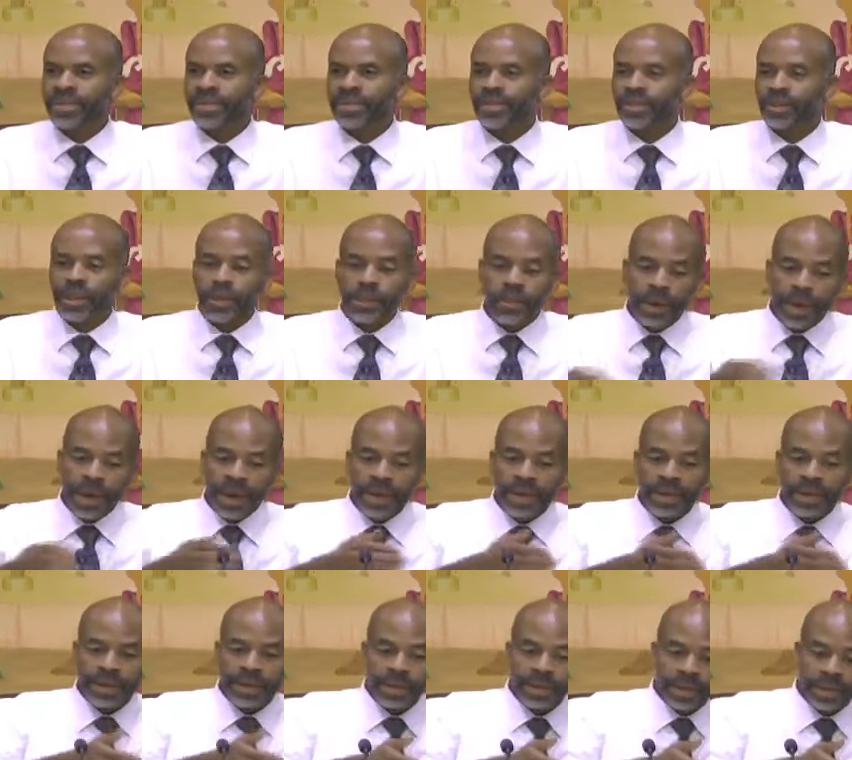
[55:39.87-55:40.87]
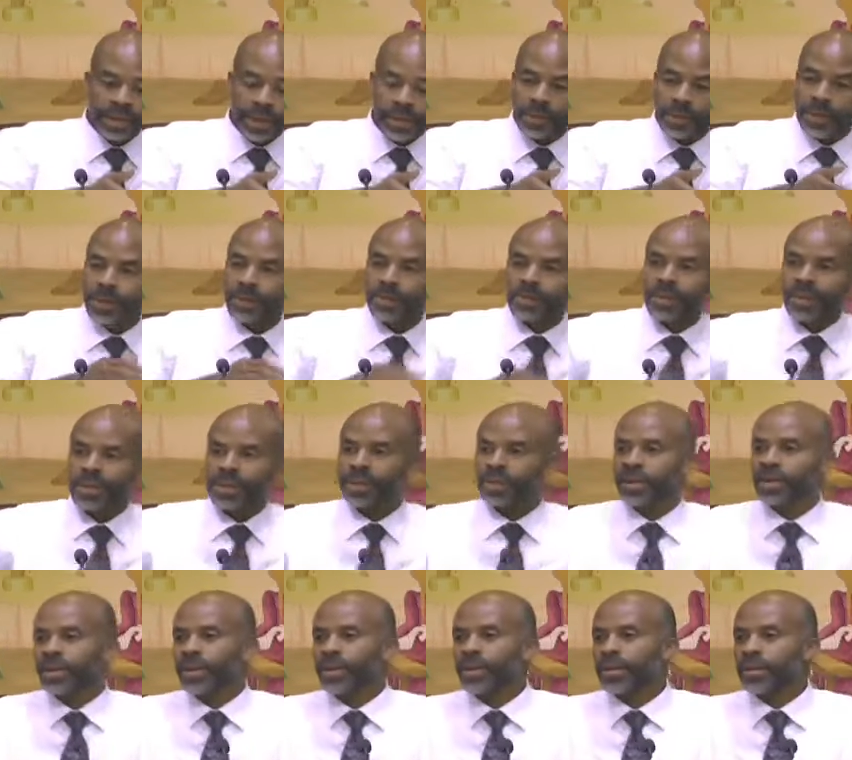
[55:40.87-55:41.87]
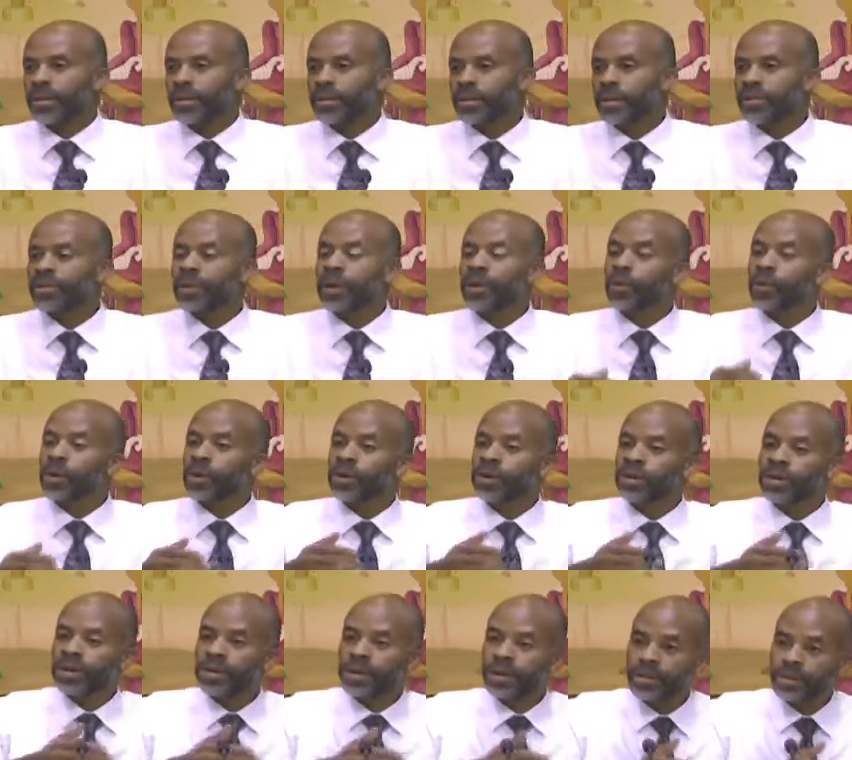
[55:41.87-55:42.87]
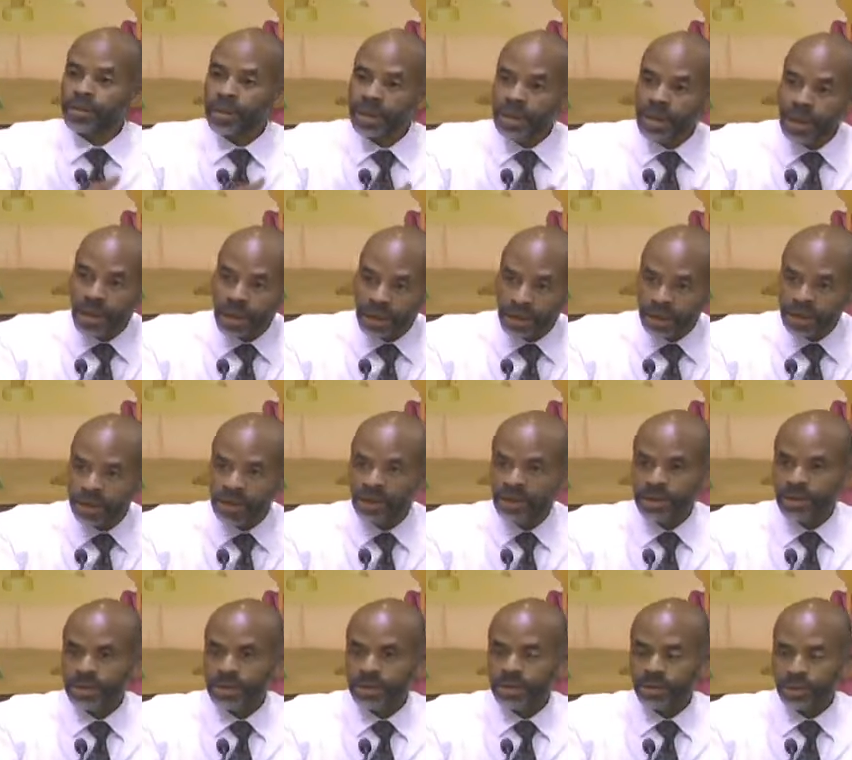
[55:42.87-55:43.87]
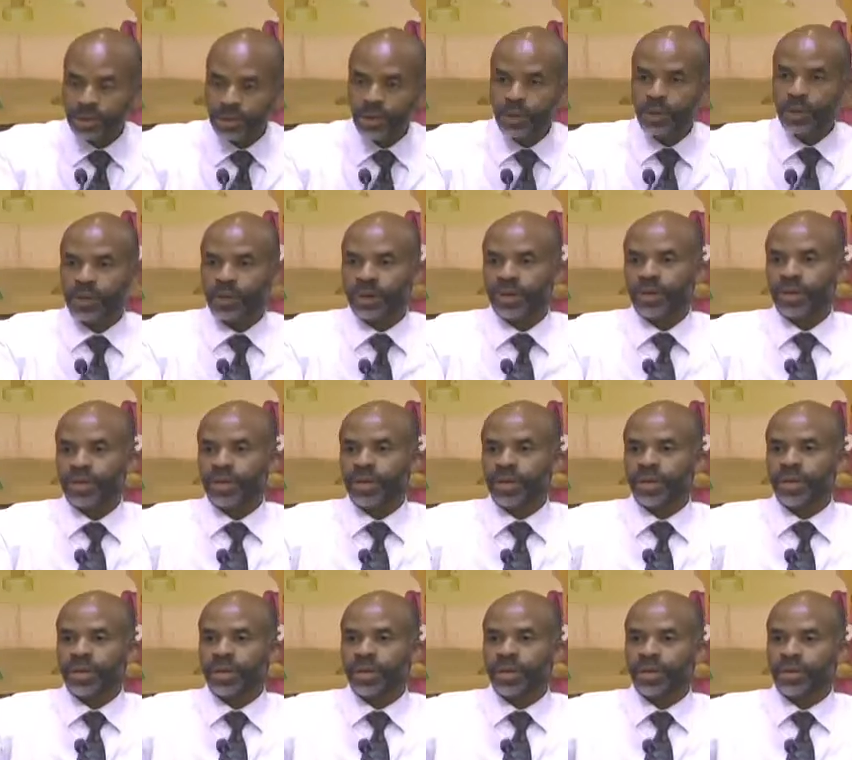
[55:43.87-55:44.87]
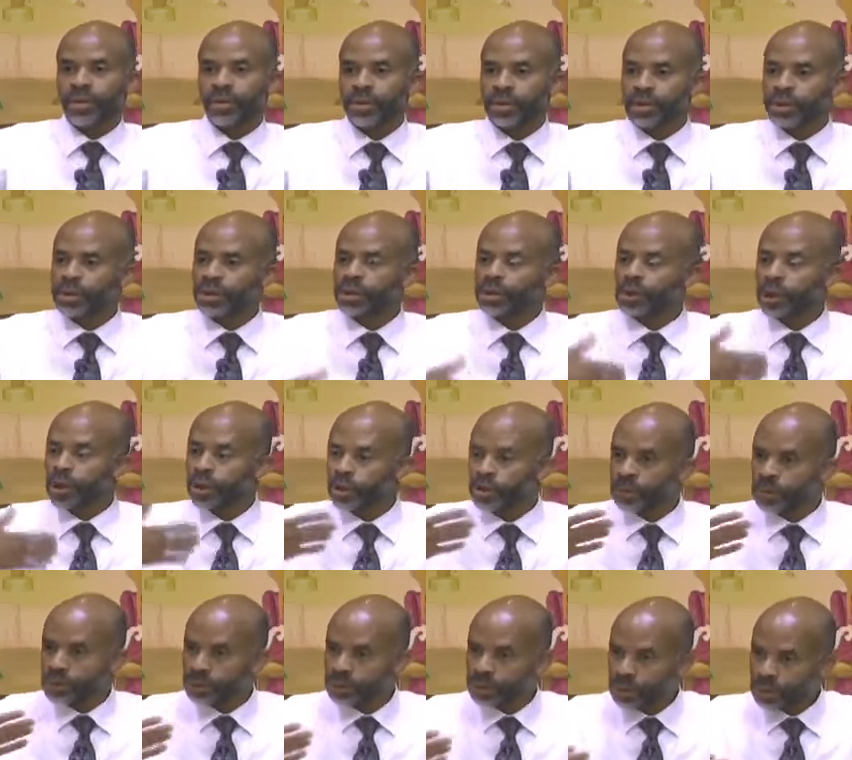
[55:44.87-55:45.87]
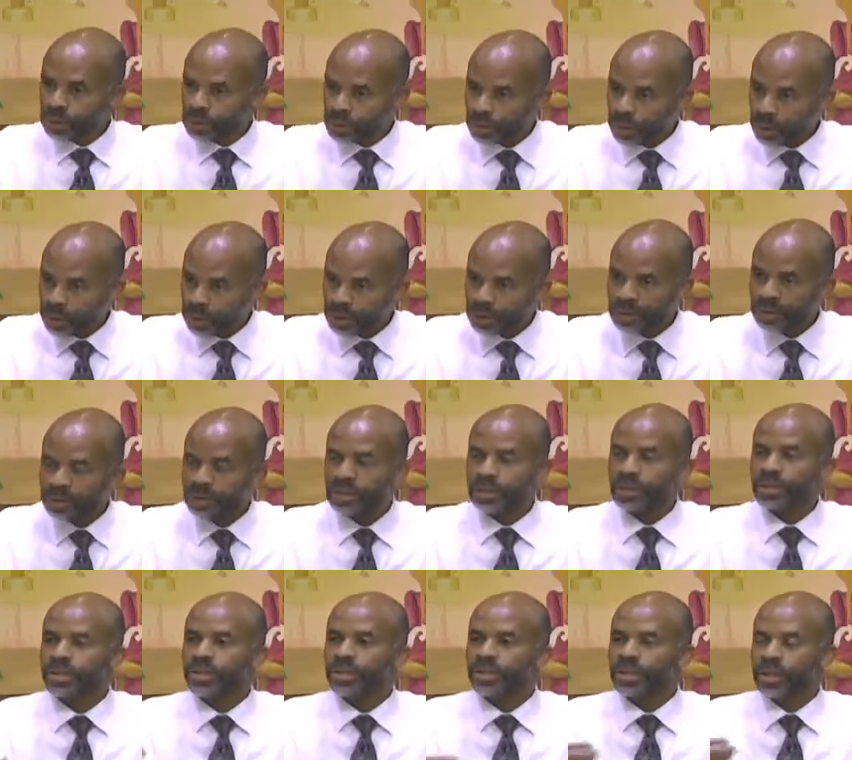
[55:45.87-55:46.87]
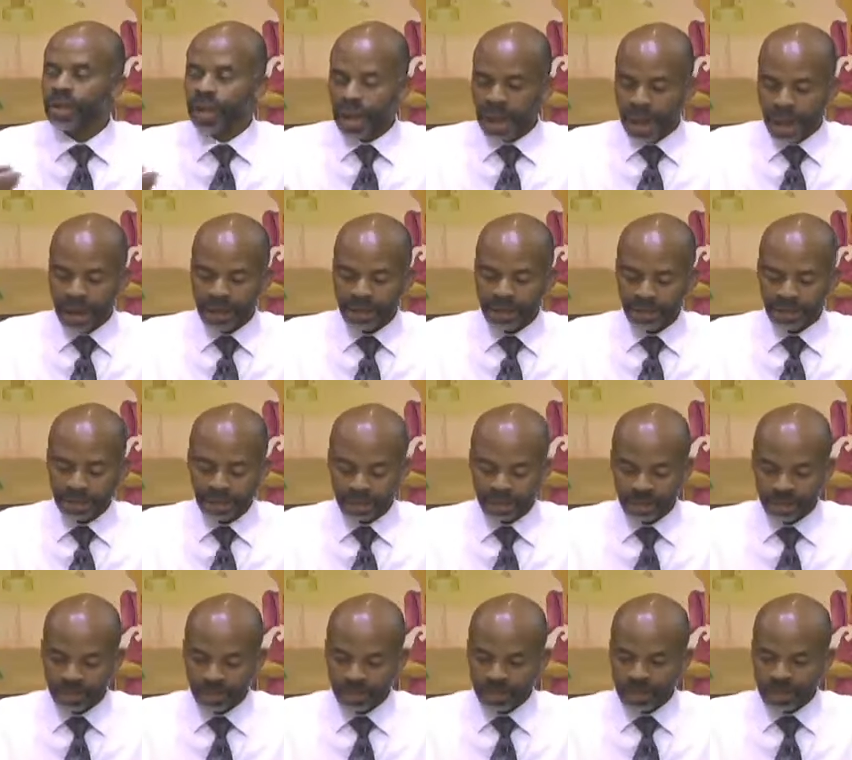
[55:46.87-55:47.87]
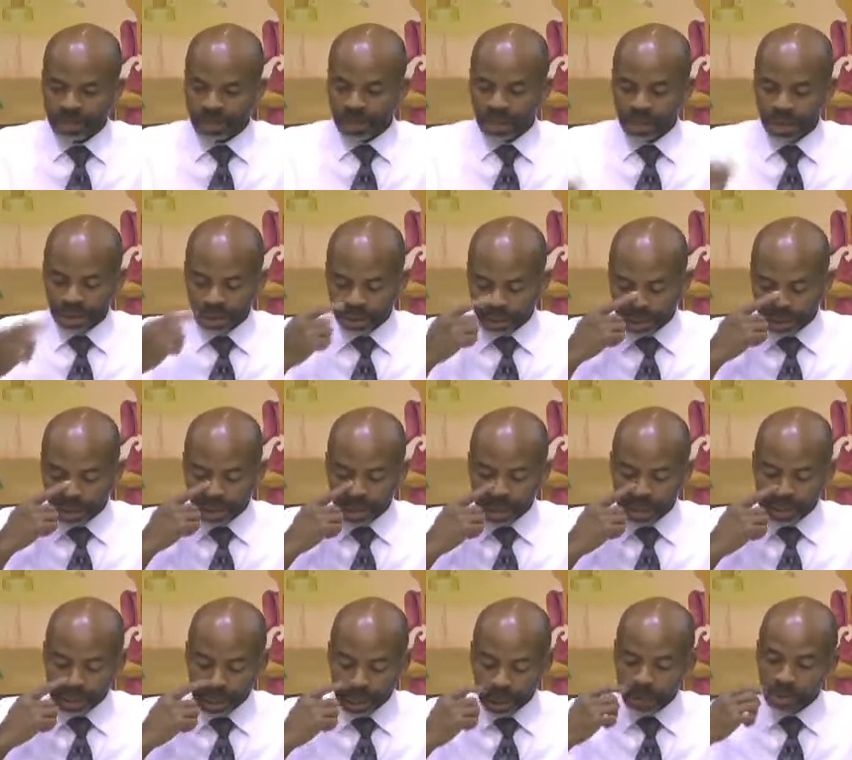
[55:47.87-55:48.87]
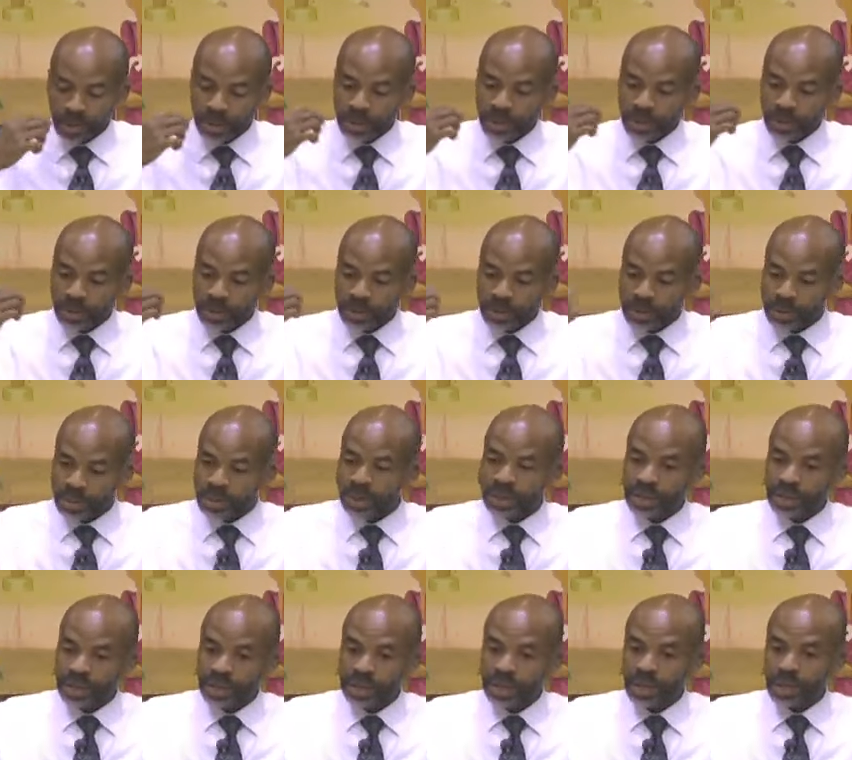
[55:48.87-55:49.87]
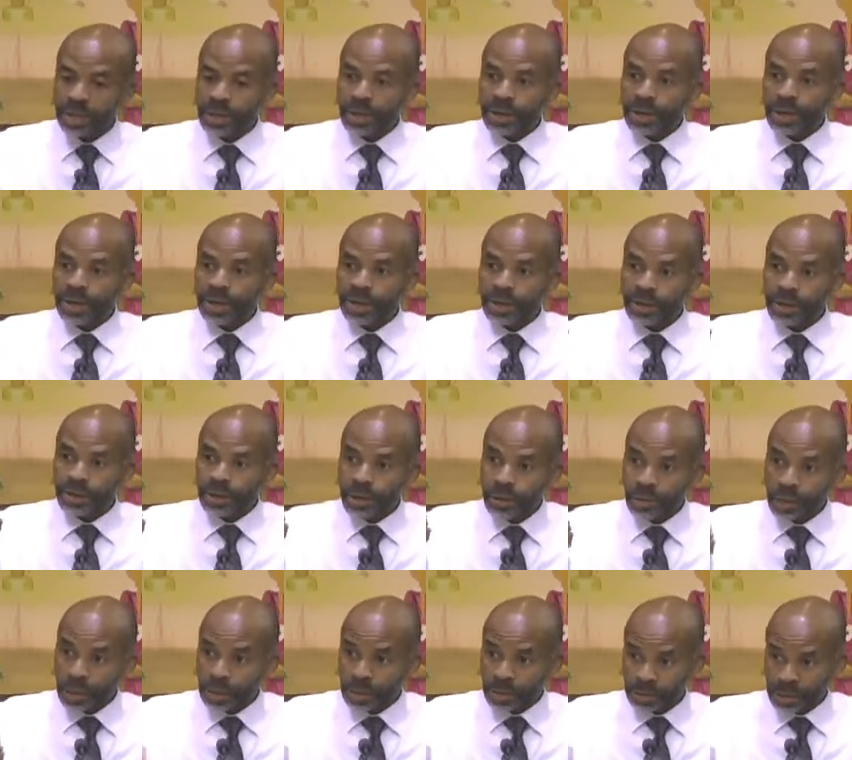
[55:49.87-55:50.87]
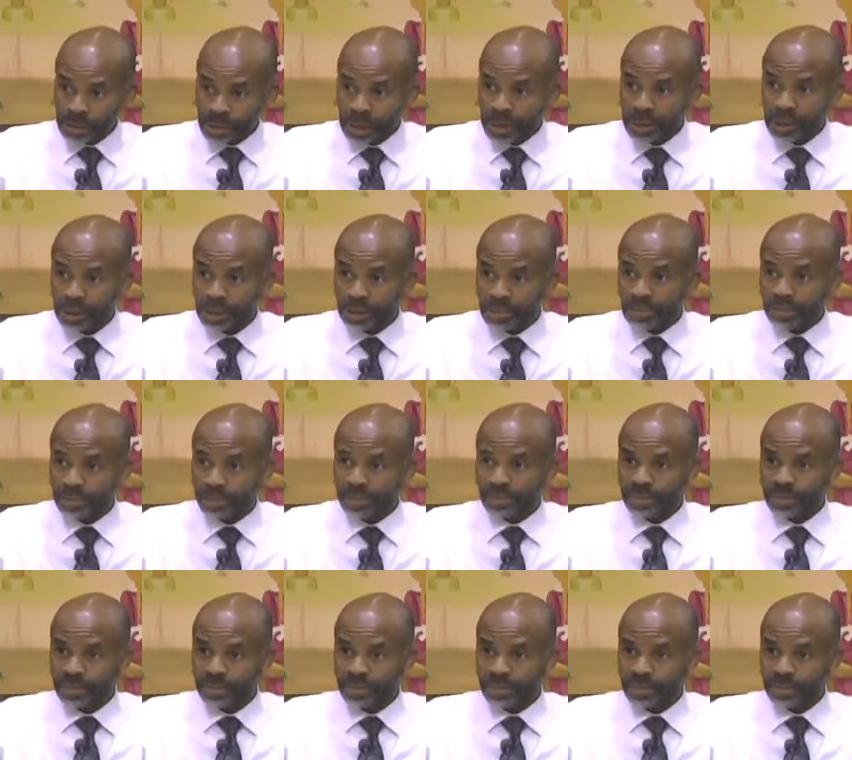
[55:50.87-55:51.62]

So they made a commitment, but they weren't committed to doing it, which is shown through our consistent actions. And again, that's how people see your reputation.